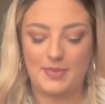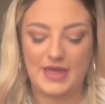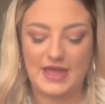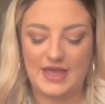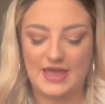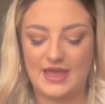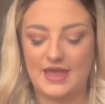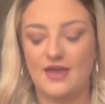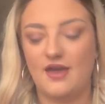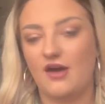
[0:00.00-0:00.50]

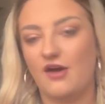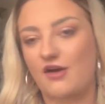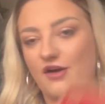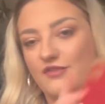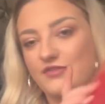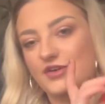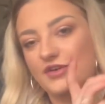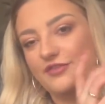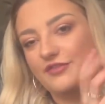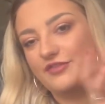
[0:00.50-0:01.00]
pair
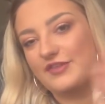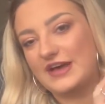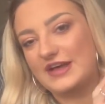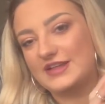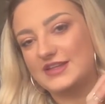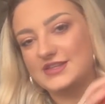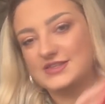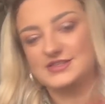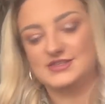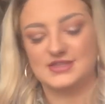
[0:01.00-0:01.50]
of
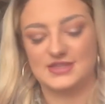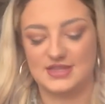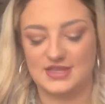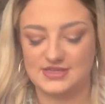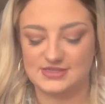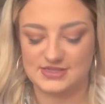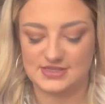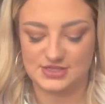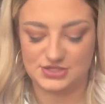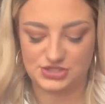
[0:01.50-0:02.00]
Vans.
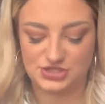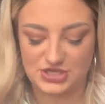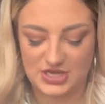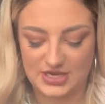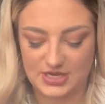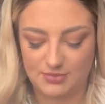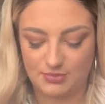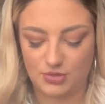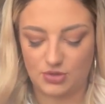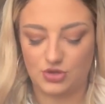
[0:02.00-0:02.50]
These are the
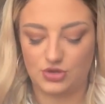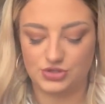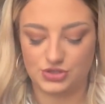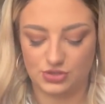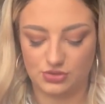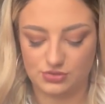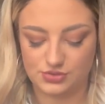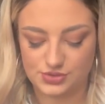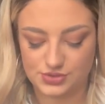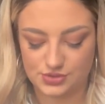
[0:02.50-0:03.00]
checkerboard
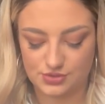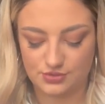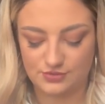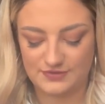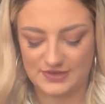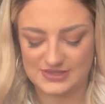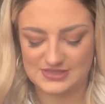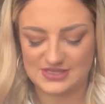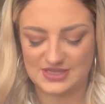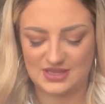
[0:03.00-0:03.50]
old school
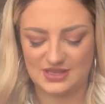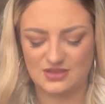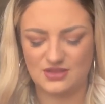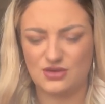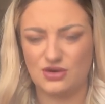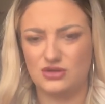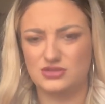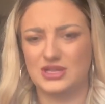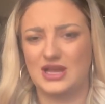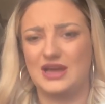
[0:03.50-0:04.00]
Vans. I think they're
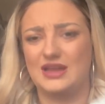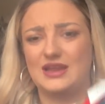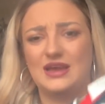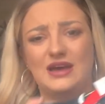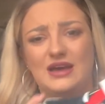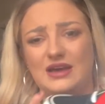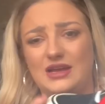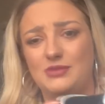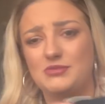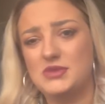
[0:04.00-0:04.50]
called
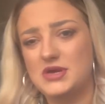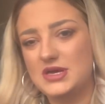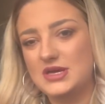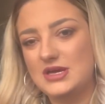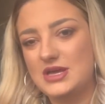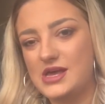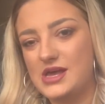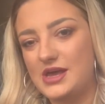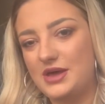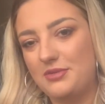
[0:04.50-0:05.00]
Anaheim.
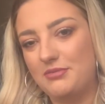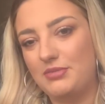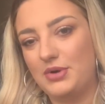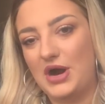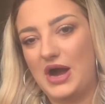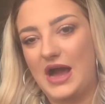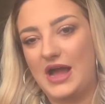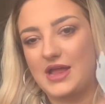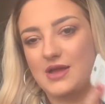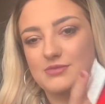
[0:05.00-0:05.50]

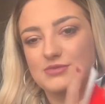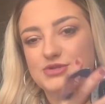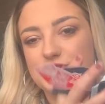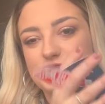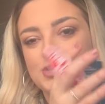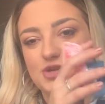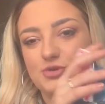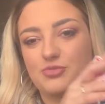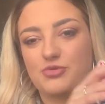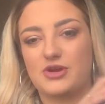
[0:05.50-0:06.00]
But I am
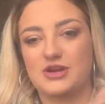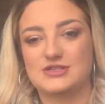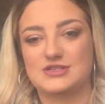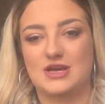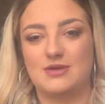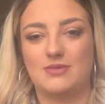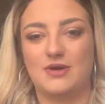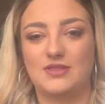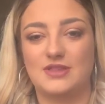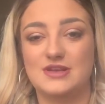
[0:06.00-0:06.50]
super
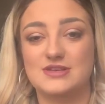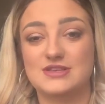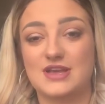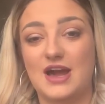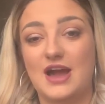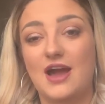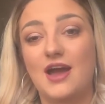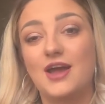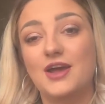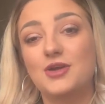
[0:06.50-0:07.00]
excited about these.
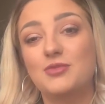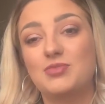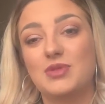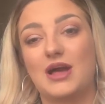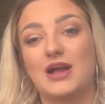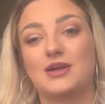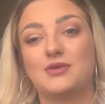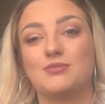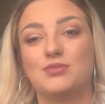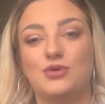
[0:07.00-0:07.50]
I hope
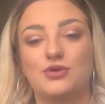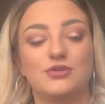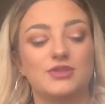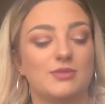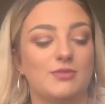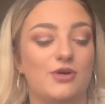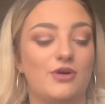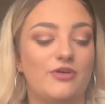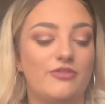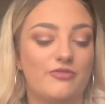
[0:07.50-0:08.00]
that I can pull
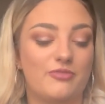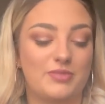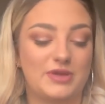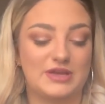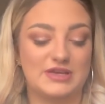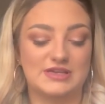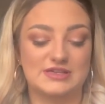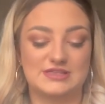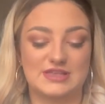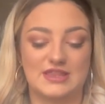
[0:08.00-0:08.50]
them off
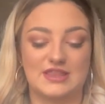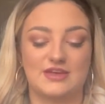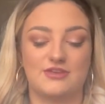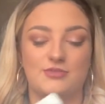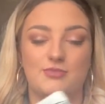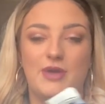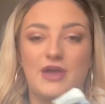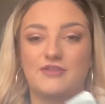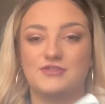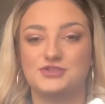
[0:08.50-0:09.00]
because they're
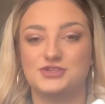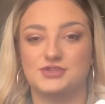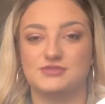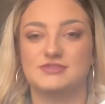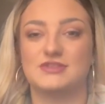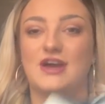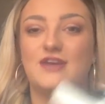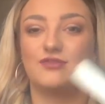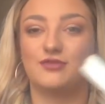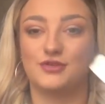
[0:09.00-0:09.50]
a pair of
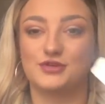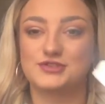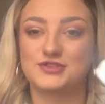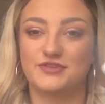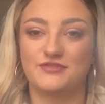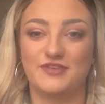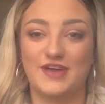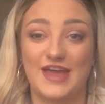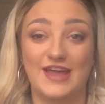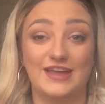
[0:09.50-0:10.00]
shoes that I've looked
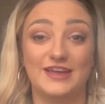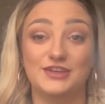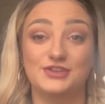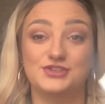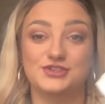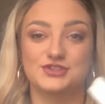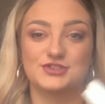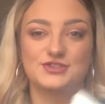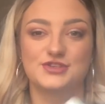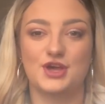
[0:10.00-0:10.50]
at for
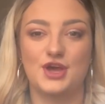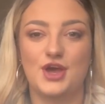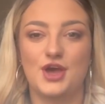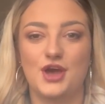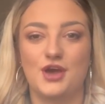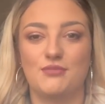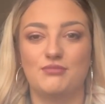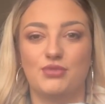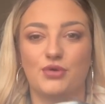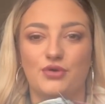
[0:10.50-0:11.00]
ages
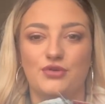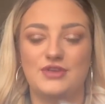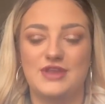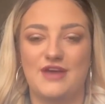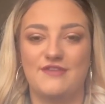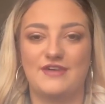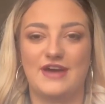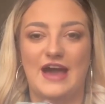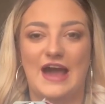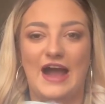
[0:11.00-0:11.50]
but
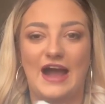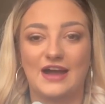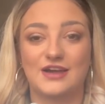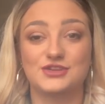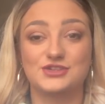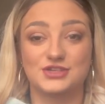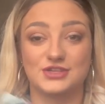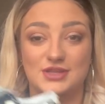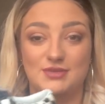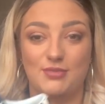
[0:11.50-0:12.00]
never
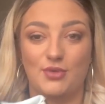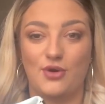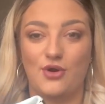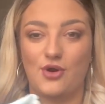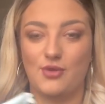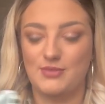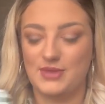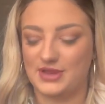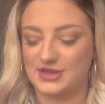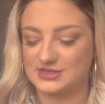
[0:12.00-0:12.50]
actually
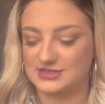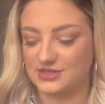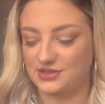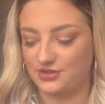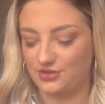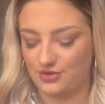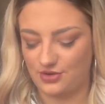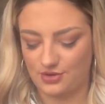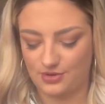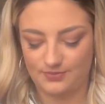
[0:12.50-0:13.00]
bought because I
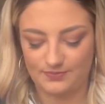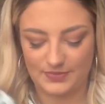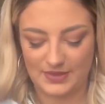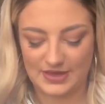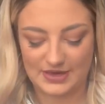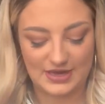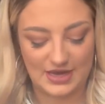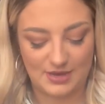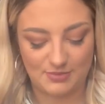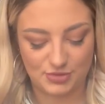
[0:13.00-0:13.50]
thought
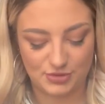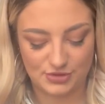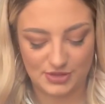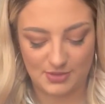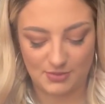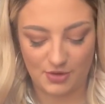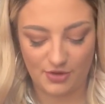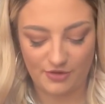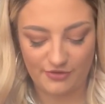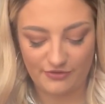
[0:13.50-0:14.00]
I can't pull
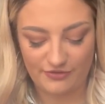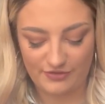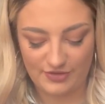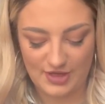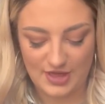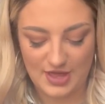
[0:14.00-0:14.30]
them off.